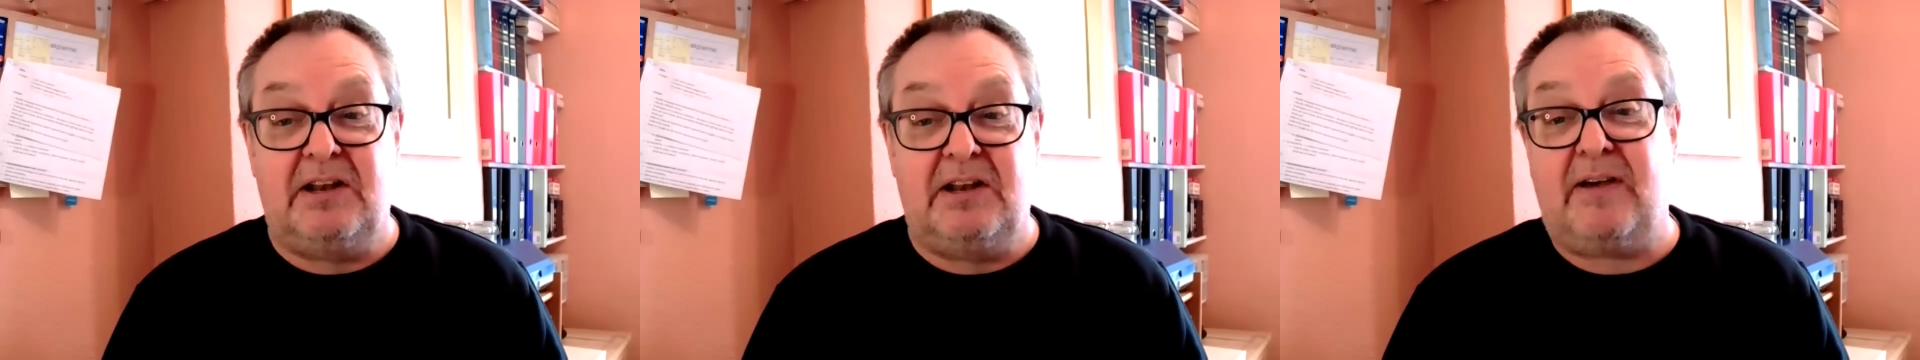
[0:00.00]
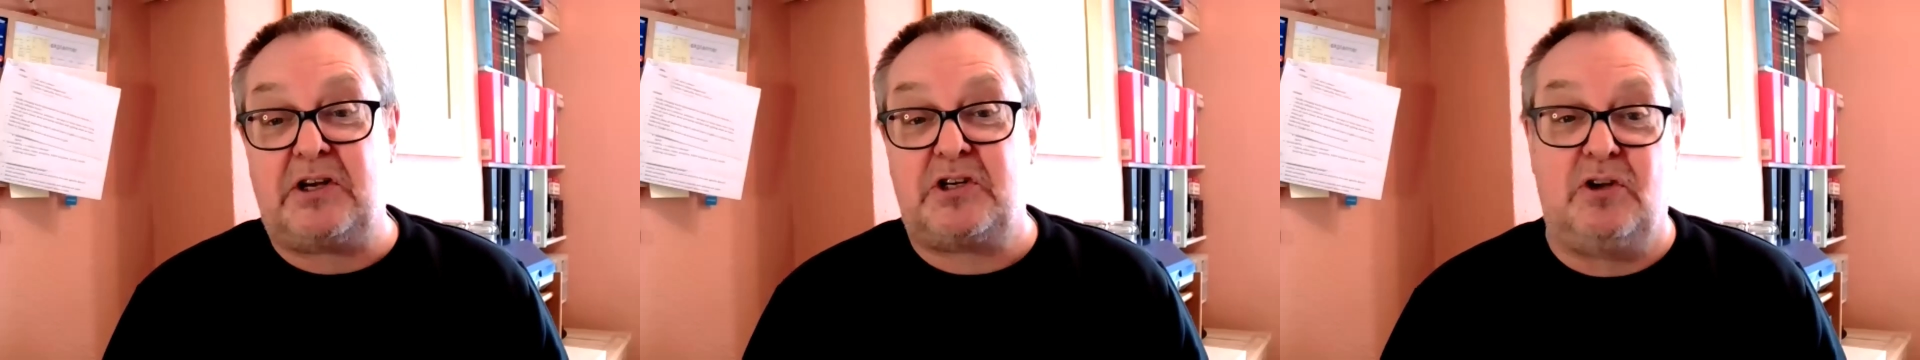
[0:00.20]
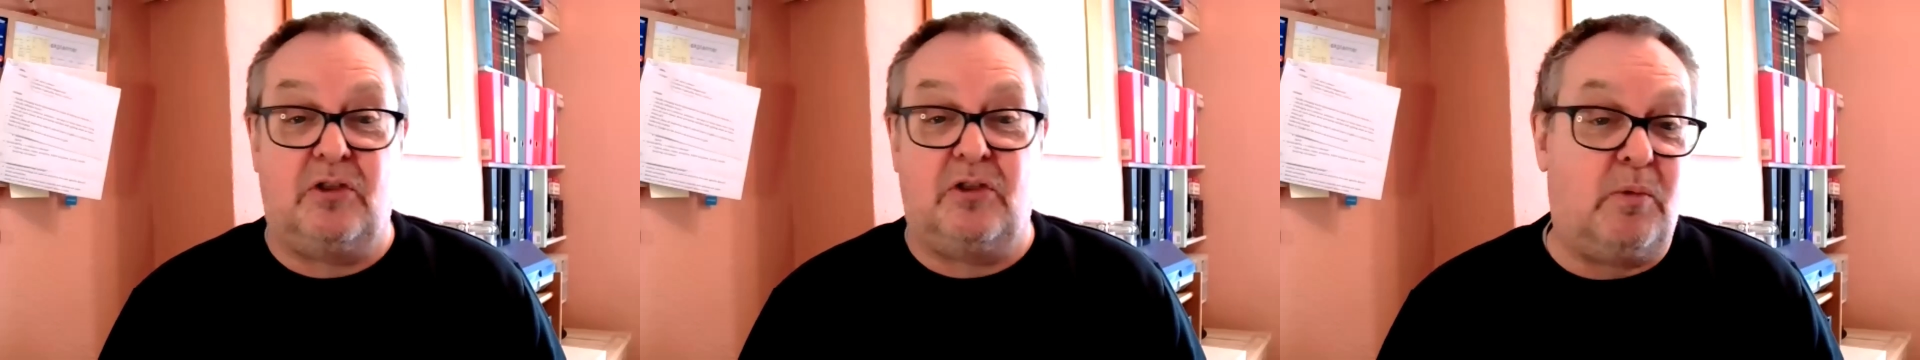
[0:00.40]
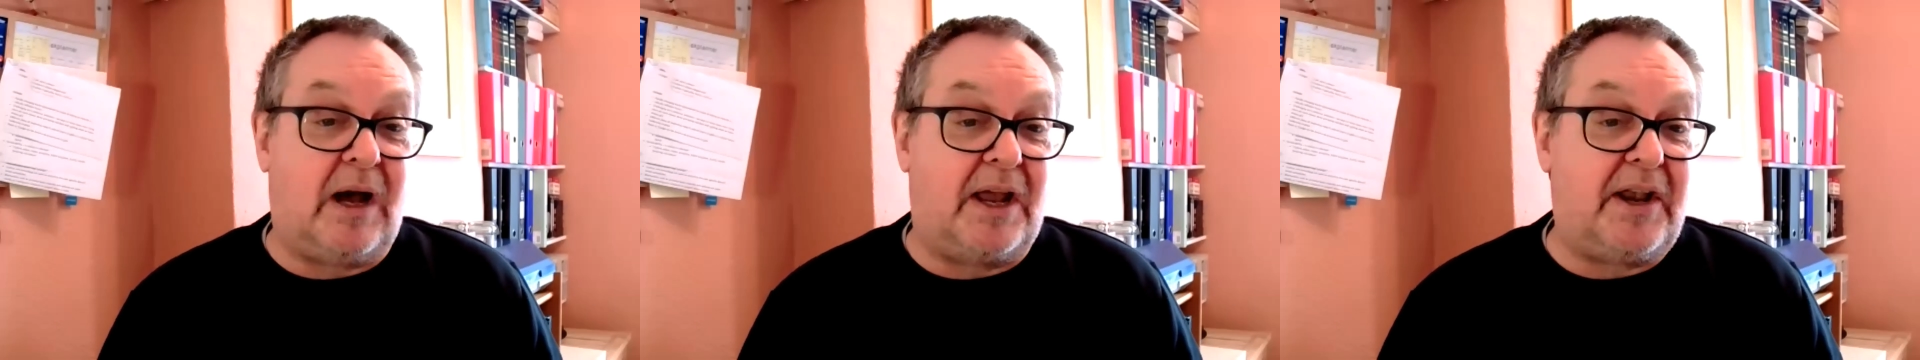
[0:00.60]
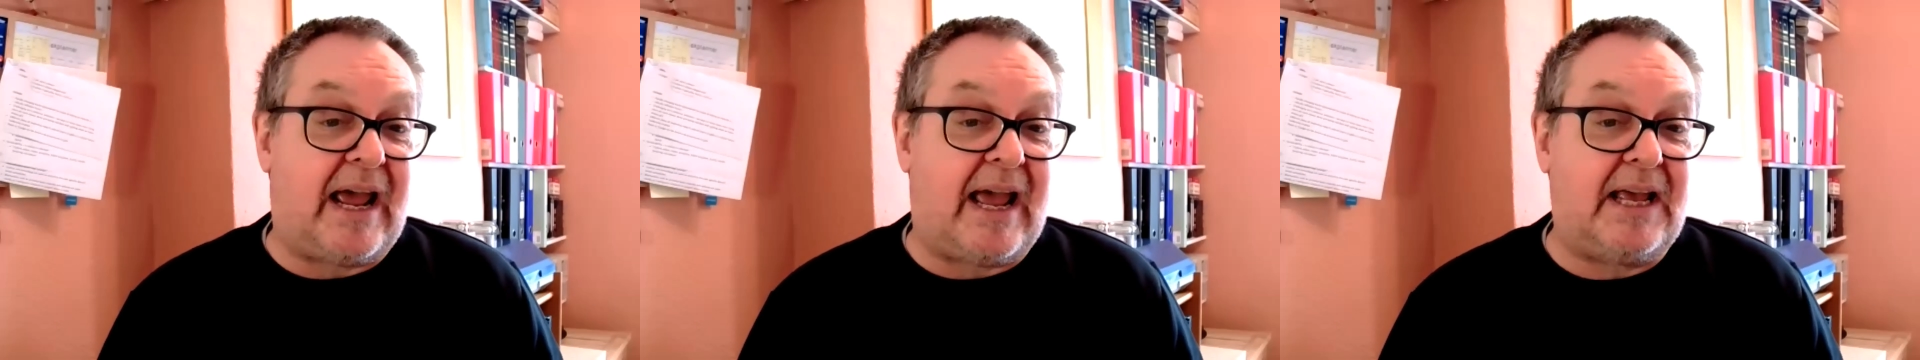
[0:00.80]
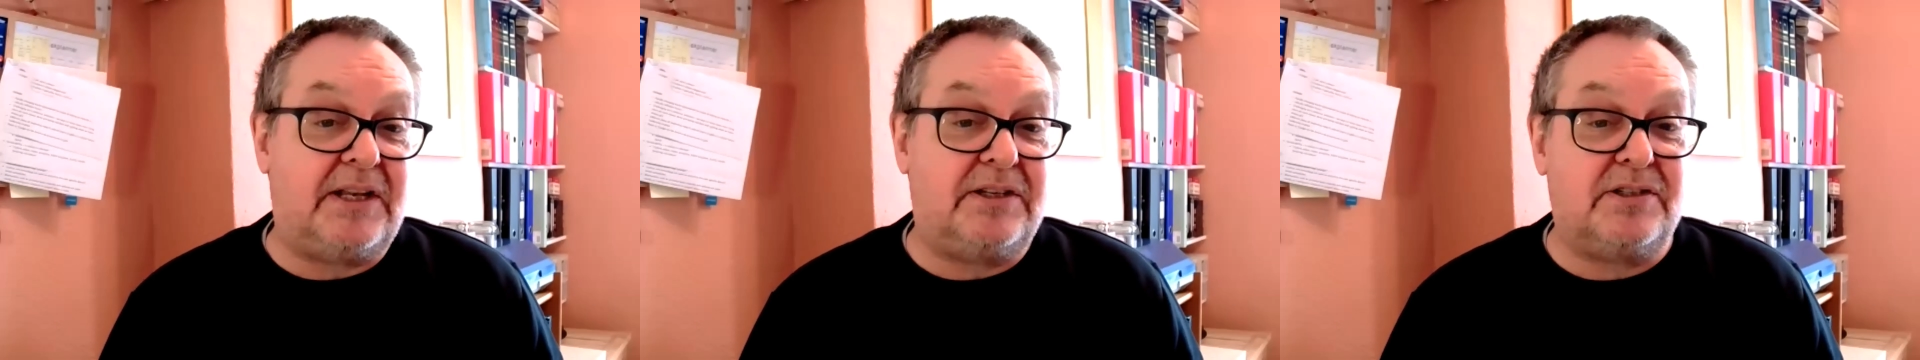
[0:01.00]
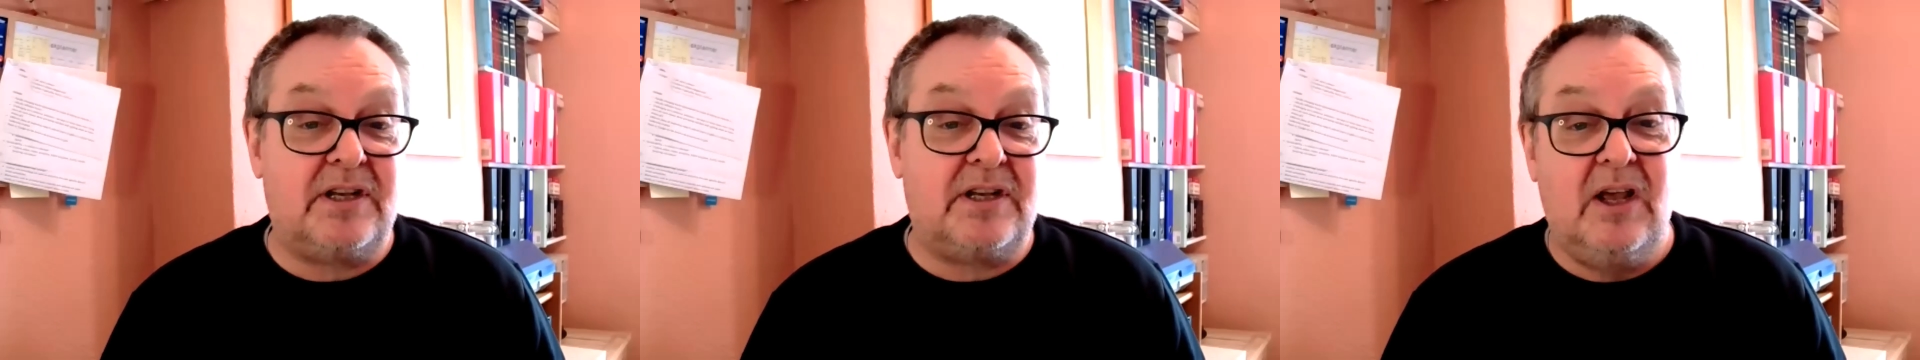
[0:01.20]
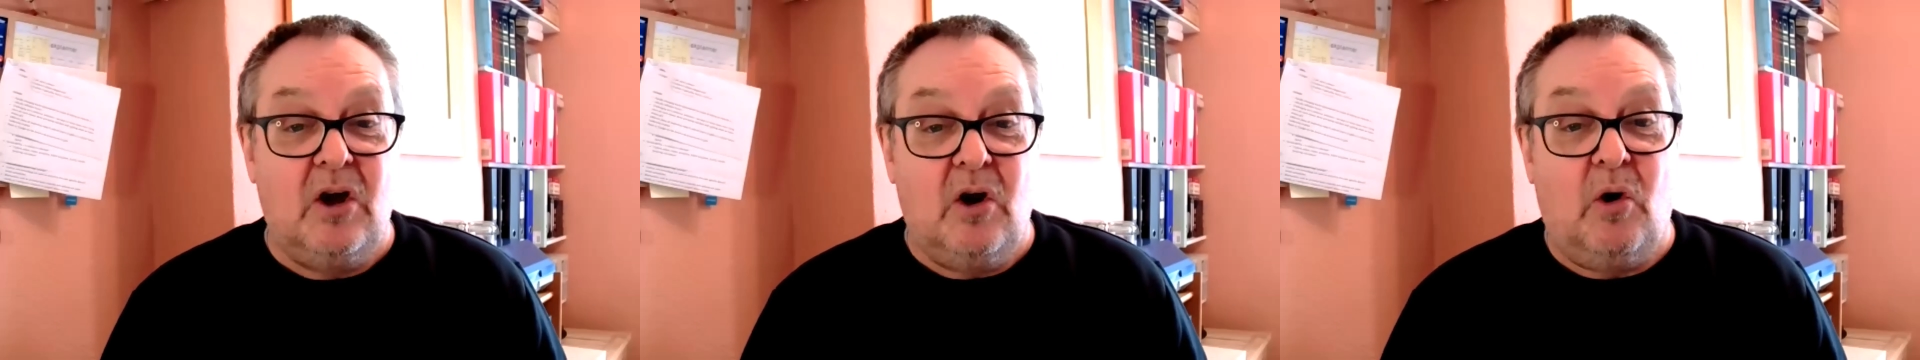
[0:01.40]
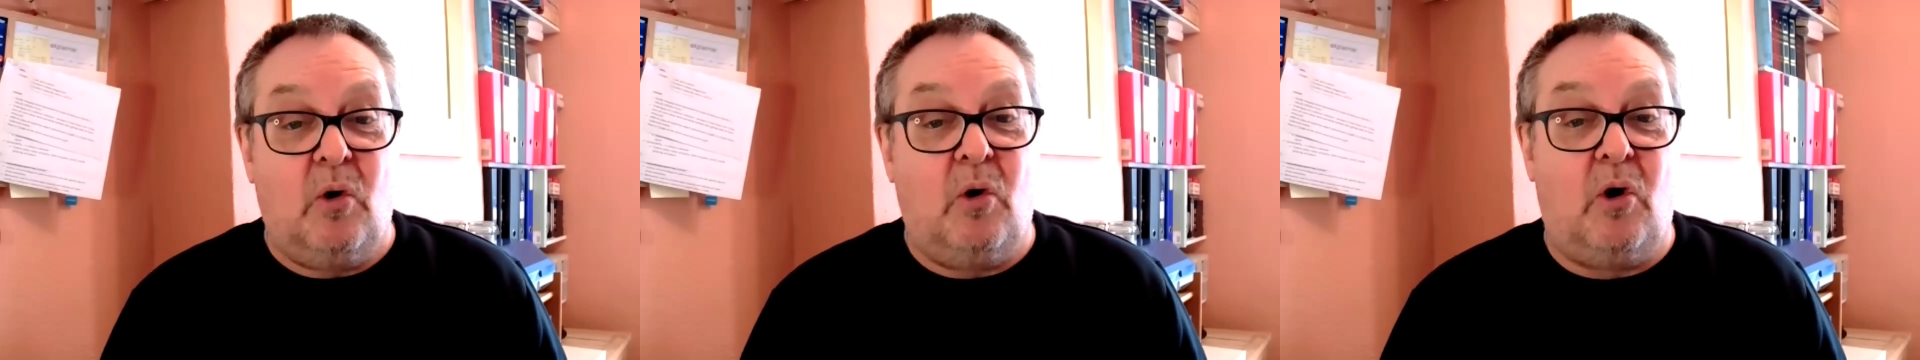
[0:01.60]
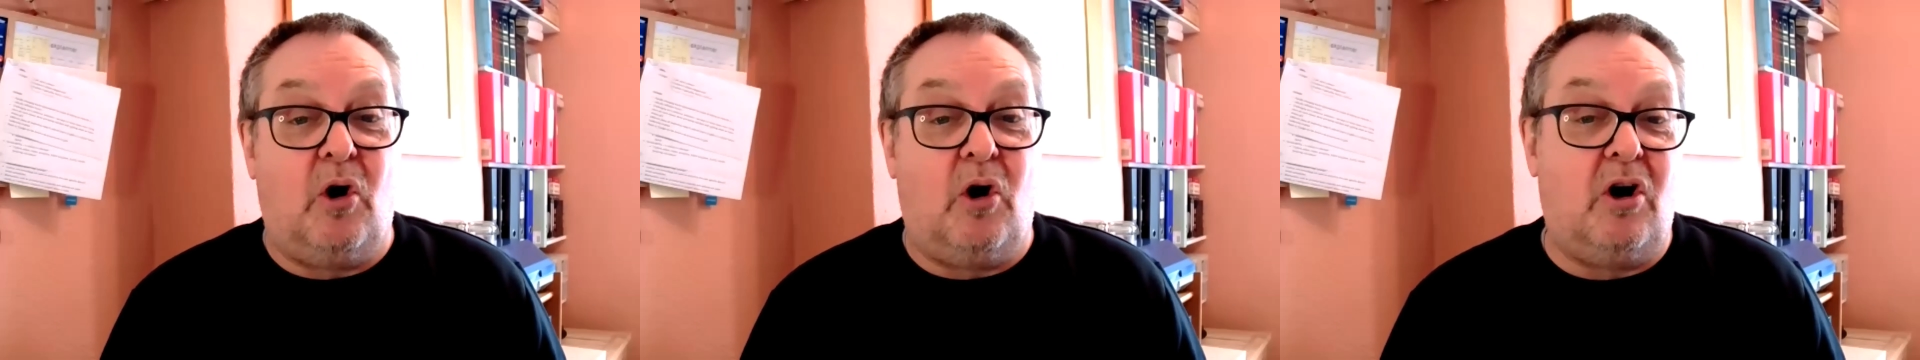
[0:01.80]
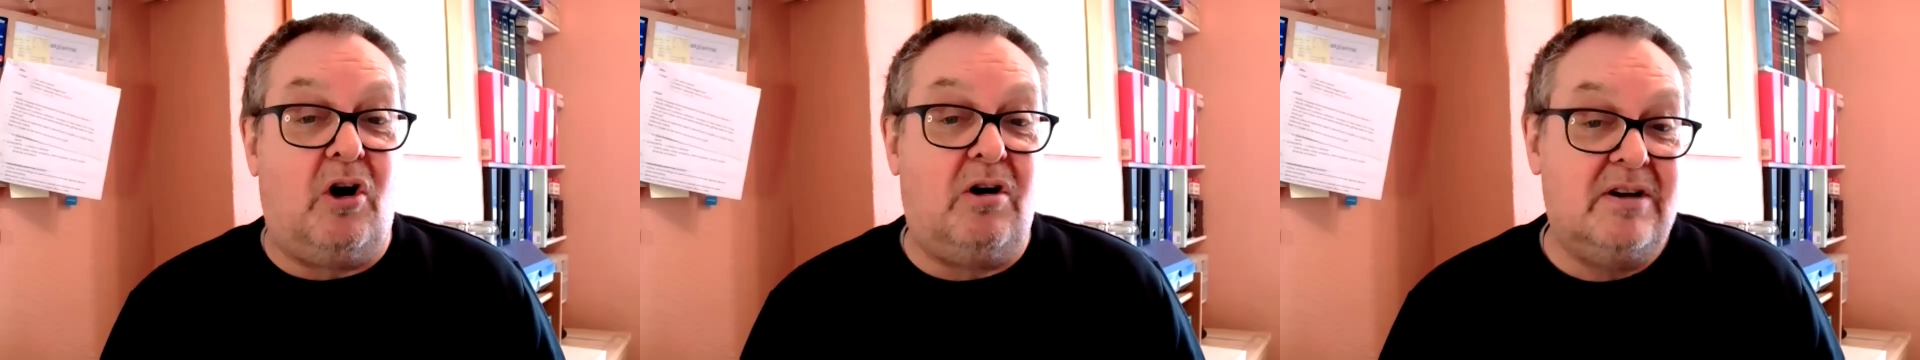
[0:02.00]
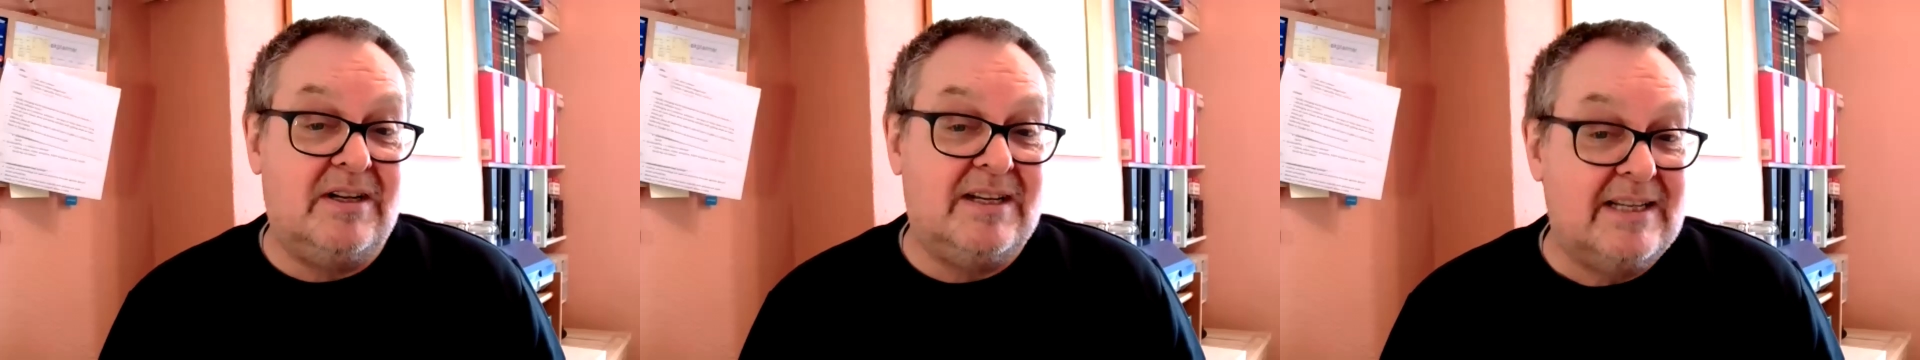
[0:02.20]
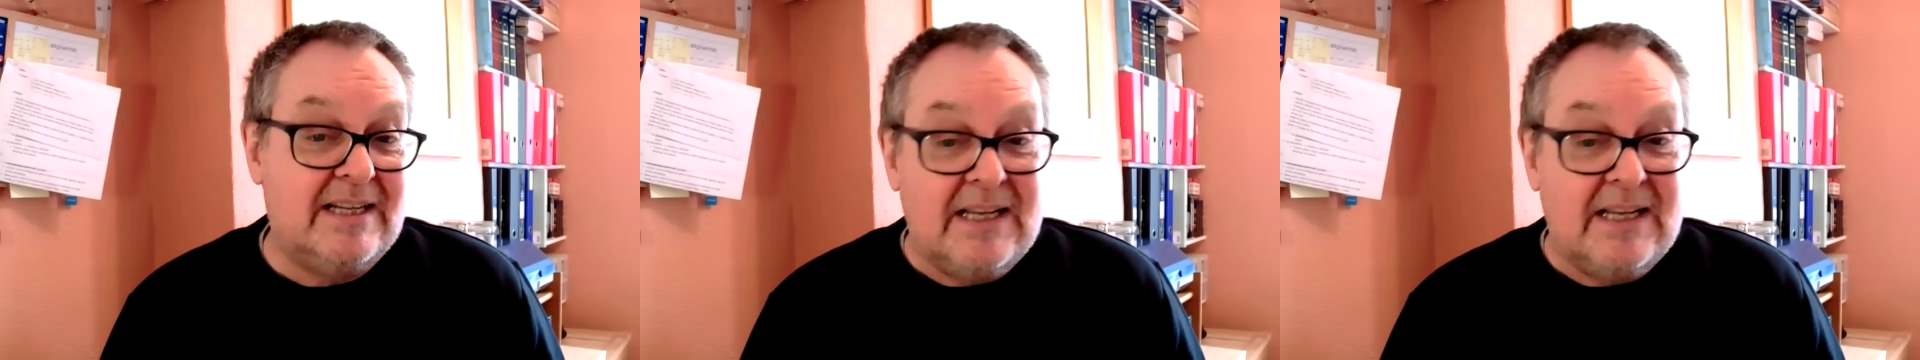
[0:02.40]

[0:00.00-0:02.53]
innovation on the one hand or